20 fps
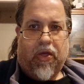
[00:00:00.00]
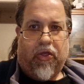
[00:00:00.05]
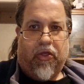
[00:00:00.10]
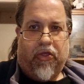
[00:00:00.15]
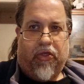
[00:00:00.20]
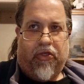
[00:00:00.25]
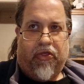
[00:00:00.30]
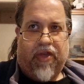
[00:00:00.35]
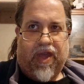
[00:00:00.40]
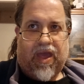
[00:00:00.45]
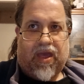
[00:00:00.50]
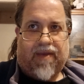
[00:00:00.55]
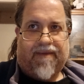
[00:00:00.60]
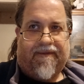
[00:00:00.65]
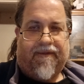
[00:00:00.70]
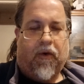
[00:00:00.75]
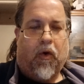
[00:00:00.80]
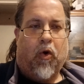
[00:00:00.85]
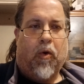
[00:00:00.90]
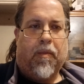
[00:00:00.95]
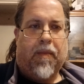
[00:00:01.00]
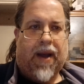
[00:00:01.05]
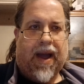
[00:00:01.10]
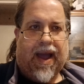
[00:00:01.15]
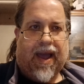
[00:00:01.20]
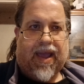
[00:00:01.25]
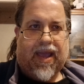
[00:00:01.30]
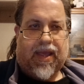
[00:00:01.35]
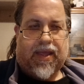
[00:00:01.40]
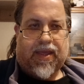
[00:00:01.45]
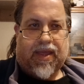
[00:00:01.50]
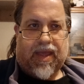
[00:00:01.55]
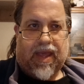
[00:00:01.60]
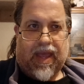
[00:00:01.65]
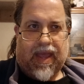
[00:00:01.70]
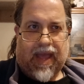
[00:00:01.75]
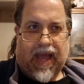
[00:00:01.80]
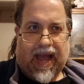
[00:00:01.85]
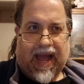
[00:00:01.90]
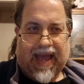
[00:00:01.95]
this format is
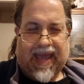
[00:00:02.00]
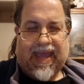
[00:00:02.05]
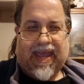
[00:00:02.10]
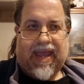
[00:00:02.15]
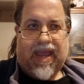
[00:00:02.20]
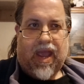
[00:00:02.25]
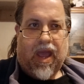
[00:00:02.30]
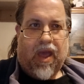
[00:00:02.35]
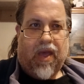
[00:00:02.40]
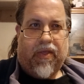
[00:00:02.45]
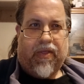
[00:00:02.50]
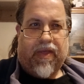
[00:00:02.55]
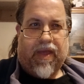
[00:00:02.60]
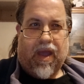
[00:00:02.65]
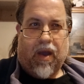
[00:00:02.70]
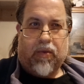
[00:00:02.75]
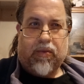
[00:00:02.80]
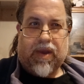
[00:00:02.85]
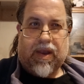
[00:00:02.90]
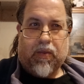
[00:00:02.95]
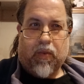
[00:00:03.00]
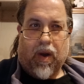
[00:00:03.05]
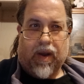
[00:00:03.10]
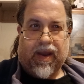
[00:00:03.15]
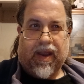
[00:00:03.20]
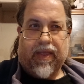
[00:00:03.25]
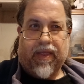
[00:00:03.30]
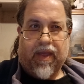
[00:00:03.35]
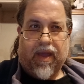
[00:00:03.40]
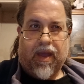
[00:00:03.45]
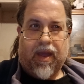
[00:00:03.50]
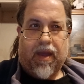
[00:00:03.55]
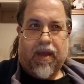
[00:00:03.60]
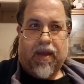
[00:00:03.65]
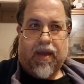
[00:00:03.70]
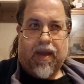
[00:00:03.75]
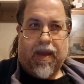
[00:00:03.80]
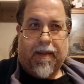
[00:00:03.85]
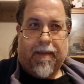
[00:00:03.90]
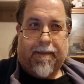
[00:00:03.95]
A, the only one in there,
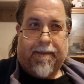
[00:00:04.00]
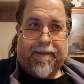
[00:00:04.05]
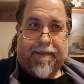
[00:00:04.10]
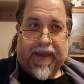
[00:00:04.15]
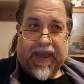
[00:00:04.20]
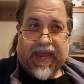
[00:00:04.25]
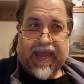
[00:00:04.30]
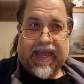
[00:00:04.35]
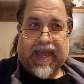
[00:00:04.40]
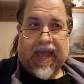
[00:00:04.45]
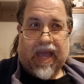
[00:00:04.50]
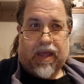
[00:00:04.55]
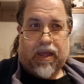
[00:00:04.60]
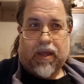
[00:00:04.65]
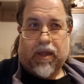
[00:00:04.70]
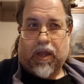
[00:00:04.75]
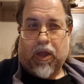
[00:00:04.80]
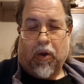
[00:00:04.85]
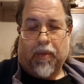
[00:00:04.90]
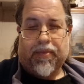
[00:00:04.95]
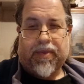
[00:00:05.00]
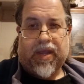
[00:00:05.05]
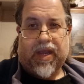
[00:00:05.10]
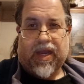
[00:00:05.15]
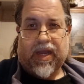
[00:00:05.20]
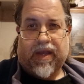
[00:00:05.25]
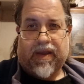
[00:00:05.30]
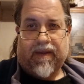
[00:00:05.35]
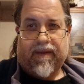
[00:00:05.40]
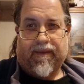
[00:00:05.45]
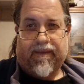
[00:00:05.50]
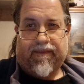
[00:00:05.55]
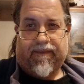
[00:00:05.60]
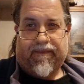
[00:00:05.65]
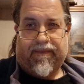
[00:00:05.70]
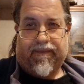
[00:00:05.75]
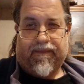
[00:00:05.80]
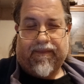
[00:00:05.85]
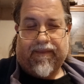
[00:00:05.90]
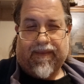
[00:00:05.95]
and B, gets adopted
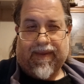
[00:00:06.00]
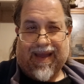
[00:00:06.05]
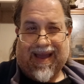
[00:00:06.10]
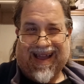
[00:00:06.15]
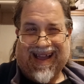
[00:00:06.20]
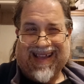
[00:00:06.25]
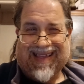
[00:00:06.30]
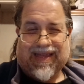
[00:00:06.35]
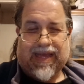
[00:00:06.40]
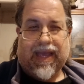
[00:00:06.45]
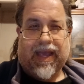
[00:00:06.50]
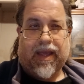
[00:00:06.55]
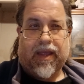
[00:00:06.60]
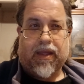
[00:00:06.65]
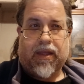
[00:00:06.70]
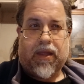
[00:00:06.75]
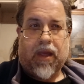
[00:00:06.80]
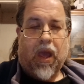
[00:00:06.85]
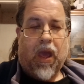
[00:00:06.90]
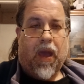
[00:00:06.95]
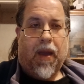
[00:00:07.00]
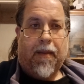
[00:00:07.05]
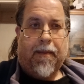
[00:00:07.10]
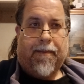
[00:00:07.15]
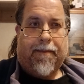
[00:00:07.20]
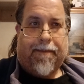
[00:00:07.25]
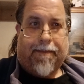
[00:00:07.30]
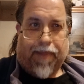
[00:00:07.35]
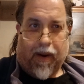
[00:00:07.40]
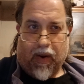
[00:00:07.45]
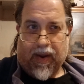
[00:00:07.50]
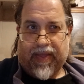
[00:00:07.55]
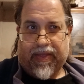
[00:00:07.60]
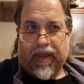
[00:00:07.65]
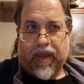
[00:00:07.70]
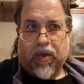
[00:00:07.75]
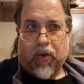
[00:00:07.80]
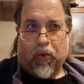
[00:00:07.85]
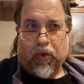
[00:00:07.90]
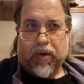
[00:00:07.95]
as is by the
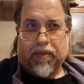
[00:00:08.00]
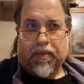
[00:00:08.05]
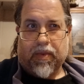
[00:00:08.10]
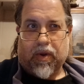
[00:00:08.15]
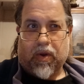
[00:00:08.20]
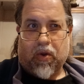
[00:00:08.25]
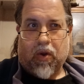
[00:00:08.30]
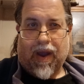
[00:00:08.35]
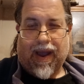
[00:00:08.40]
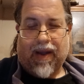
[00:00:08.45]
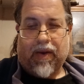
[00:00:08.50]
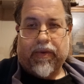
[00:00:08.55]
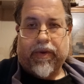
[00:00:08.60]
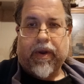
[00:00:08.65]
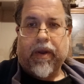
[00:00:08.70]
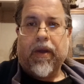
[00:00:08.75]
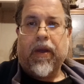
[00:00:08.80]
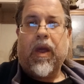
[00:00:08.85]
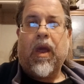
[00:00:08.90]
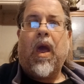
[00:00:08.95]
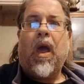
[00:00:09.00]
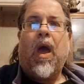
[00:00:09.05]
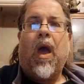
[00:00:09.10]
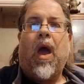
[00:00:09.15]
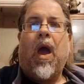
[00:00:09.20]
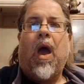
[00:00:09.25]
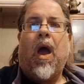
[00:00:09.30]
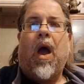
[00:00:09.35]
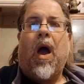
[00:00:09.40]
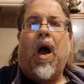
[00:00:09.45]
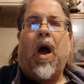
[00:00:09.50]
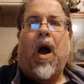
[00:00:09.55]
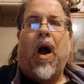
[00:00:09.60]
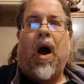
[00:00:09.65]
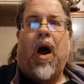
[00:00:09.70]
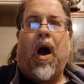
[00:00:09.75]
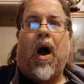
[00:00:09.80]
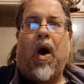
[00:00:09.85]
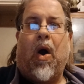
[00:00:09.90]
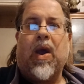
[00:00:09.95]
tournament crowd.
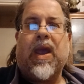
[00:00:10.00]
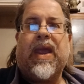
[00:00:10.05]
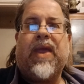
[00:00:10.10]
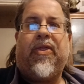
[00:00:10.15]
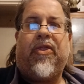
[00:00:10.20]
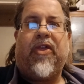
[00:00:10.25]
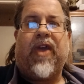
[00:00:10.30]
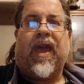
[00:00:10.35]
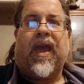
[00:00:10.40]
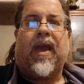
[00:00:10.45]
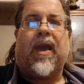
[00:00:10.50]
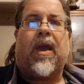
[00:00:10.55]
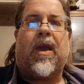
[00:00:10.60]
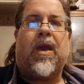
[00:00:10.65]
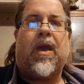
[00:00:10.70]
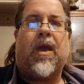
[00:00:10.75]
I think,